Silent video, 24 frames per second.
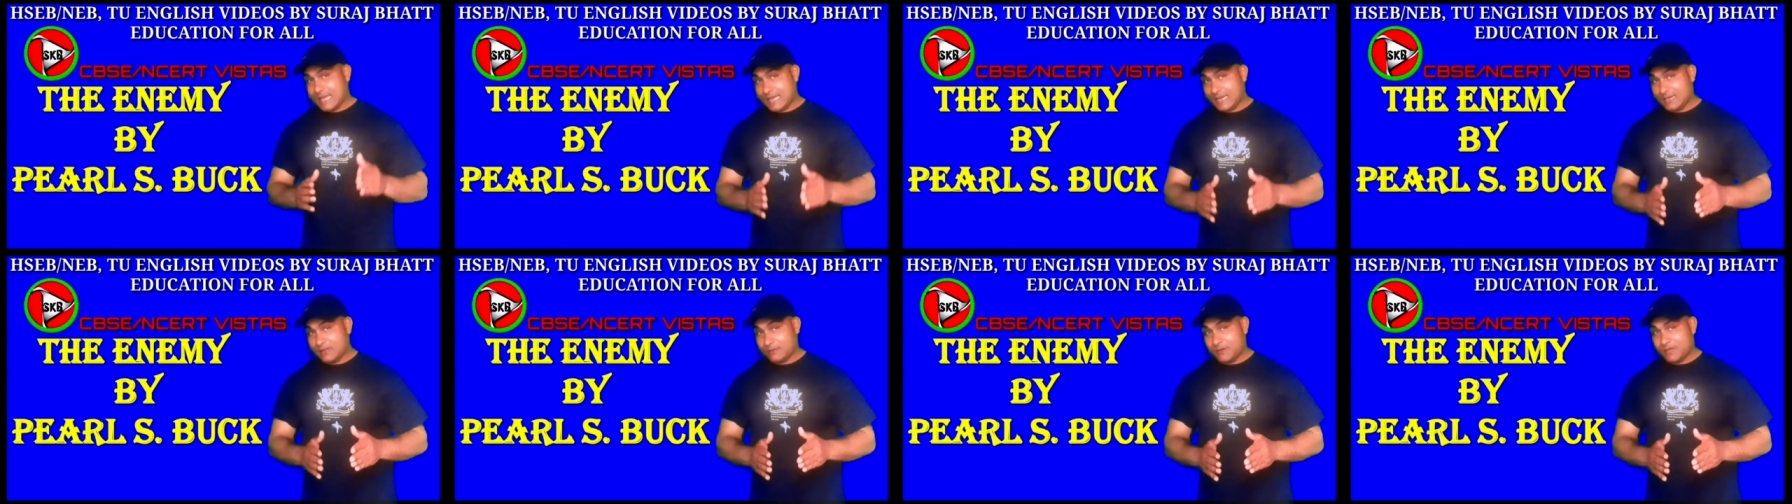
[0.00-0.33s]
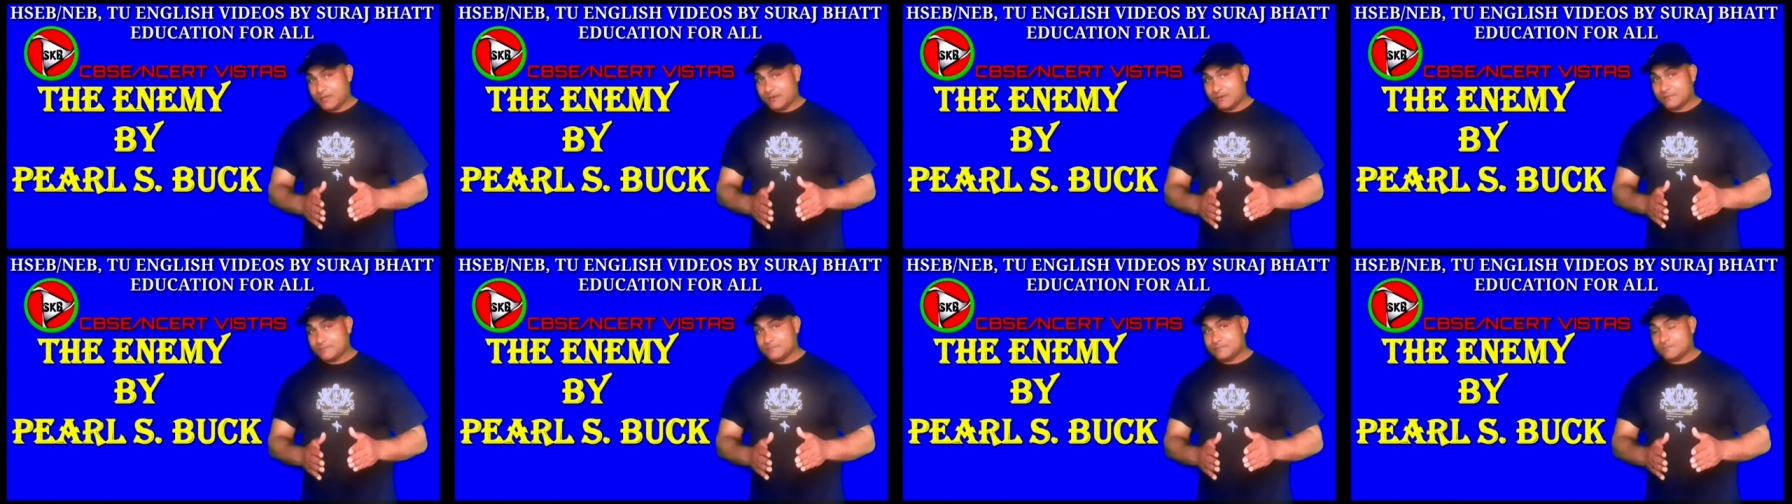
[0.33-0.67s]

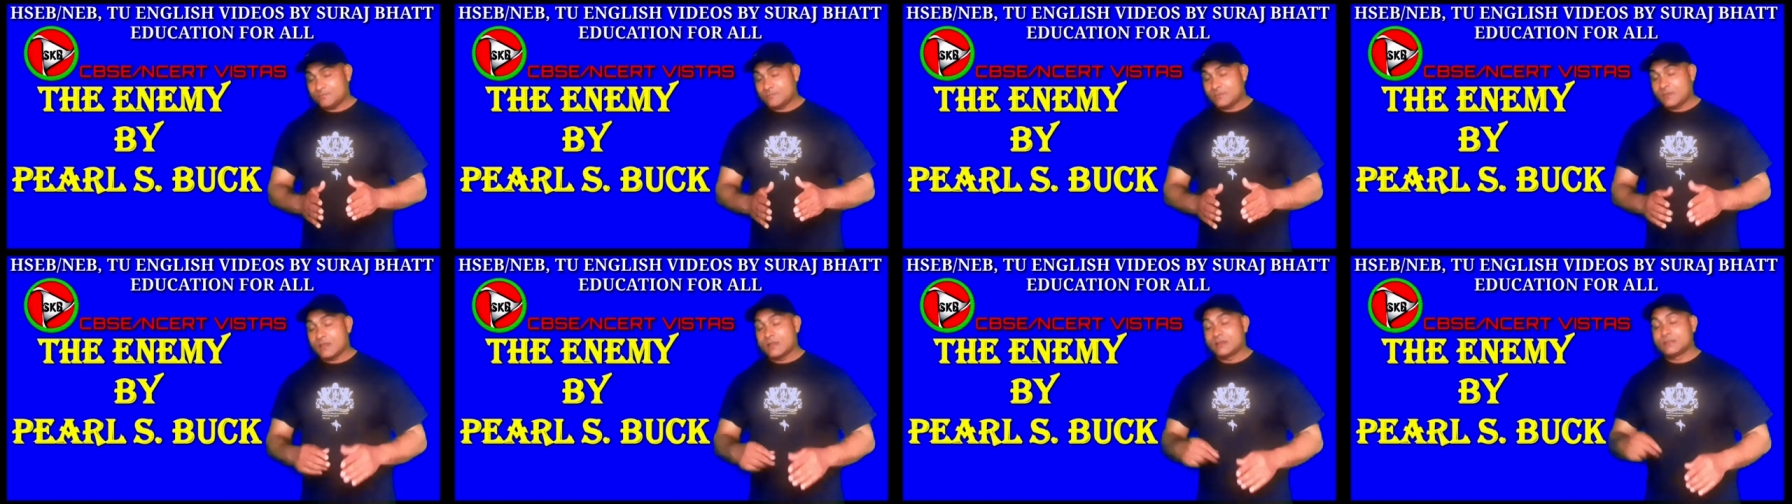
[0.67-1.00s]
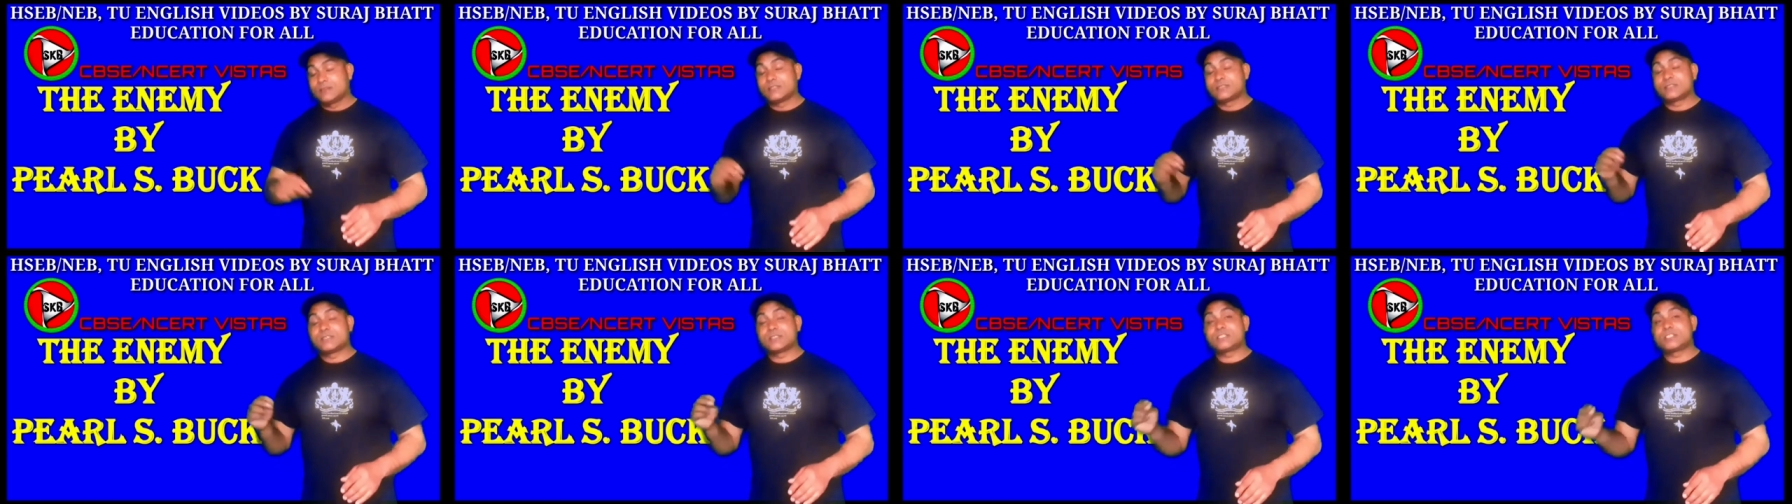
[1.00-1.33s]
Enemy.
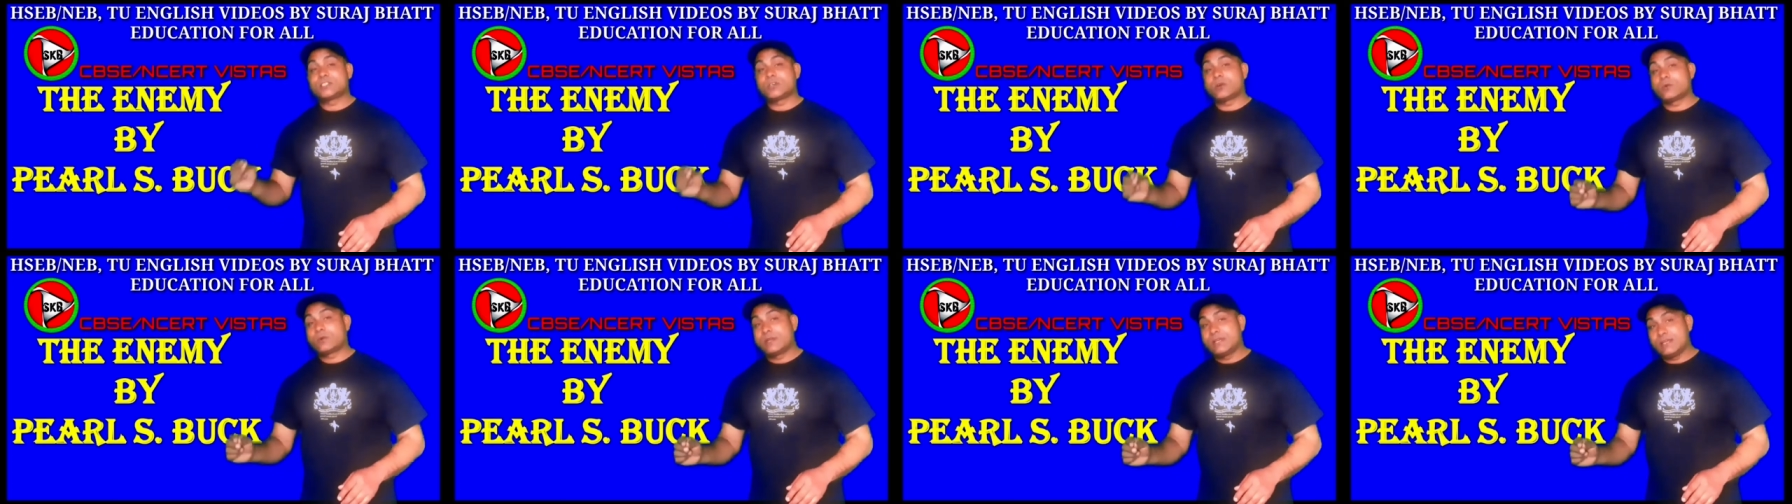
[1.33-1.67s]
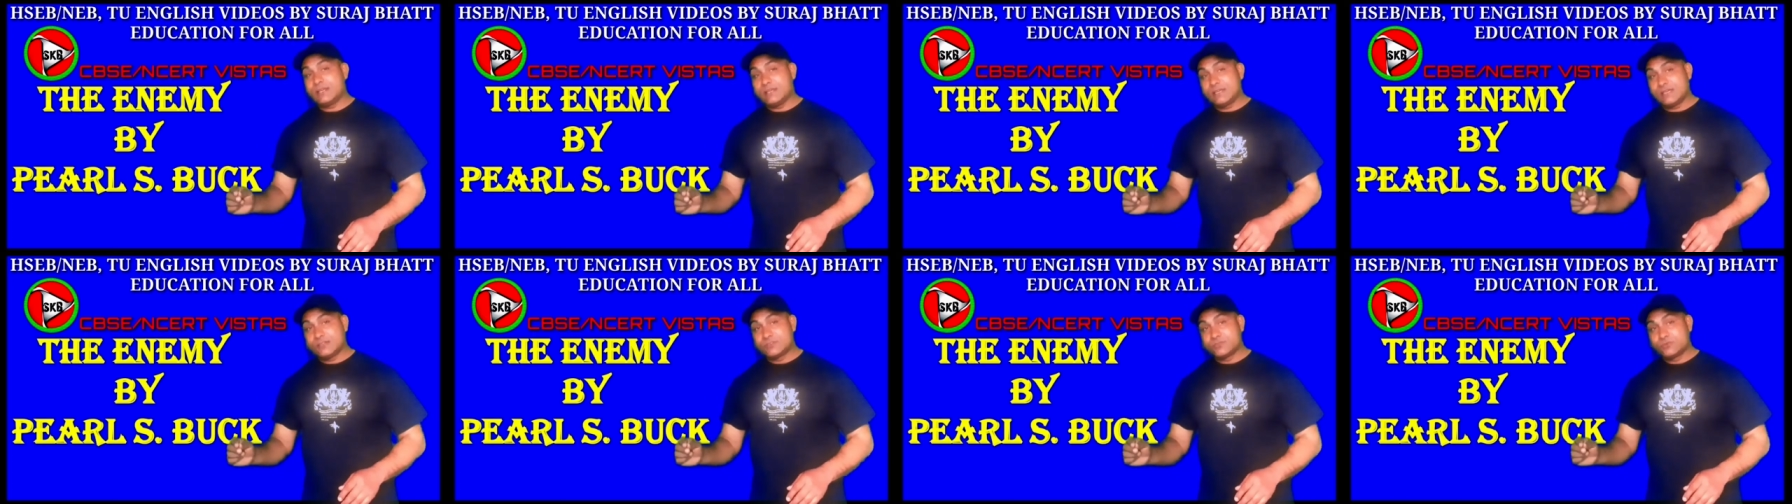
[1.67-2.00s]
This story
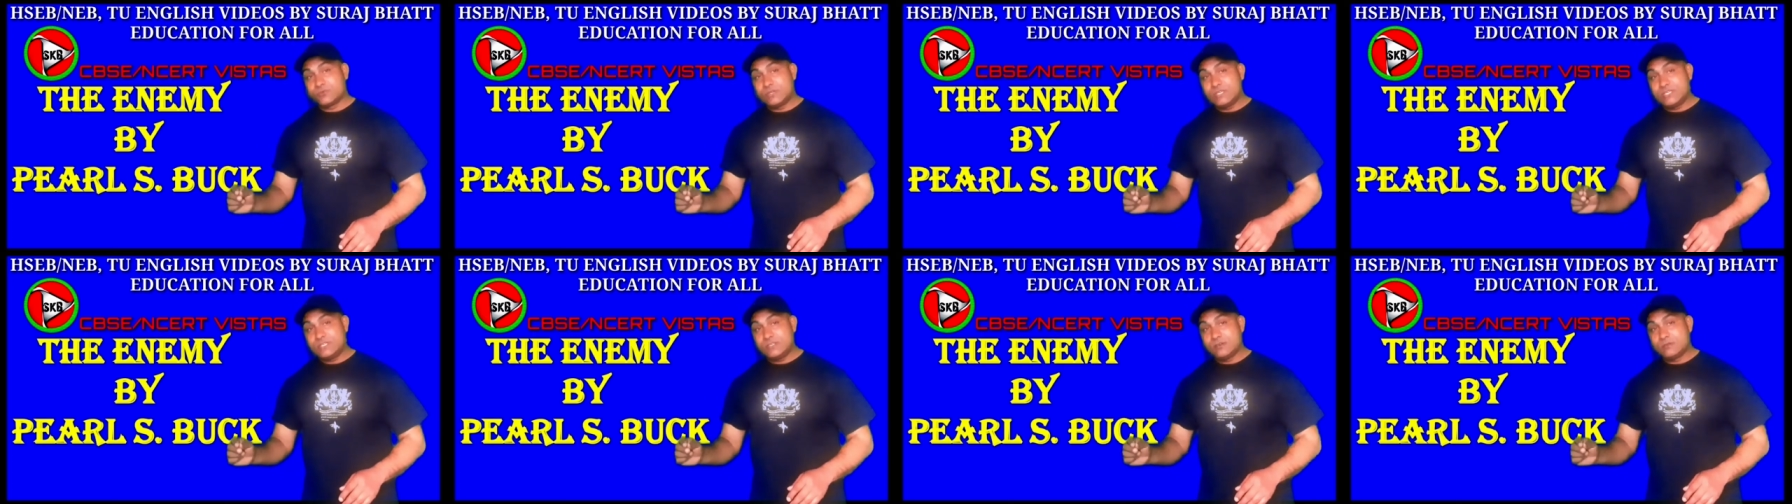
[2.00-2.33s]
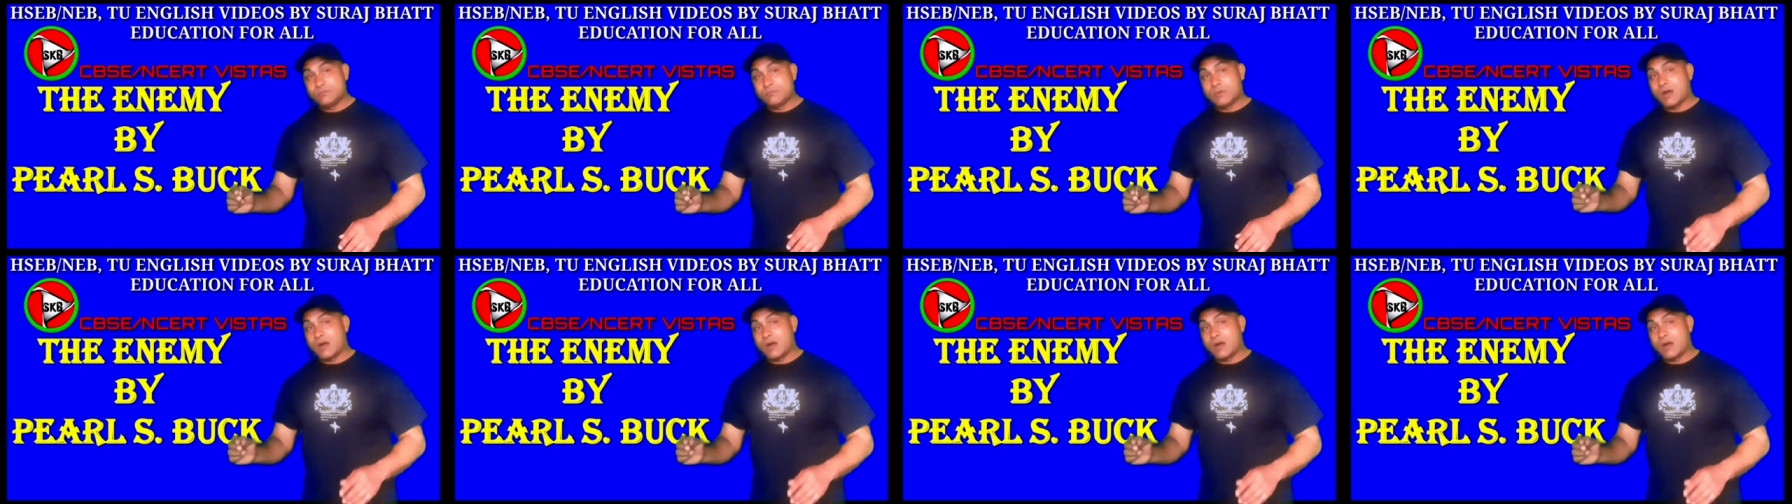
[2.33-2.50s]
is written